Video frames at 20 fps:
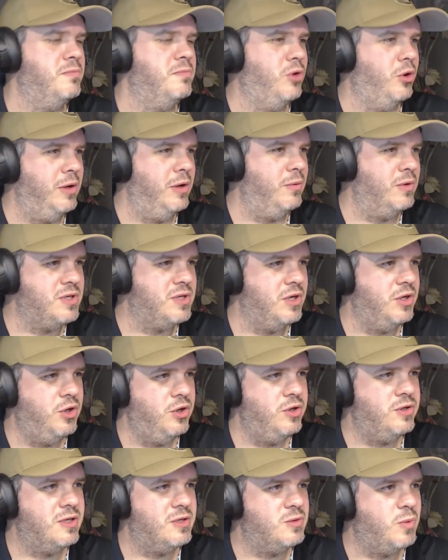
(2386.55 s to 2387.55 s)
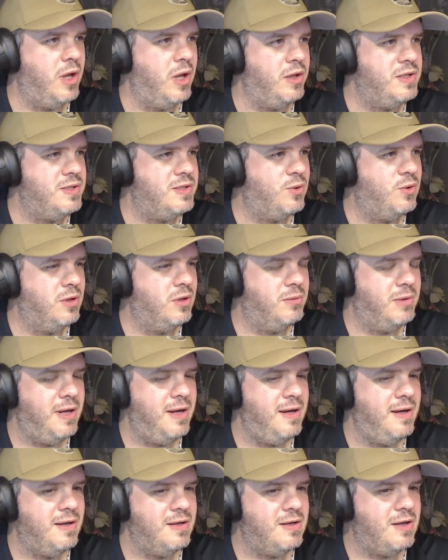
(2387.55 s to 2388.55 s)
probably wasn't used as well as it could have been,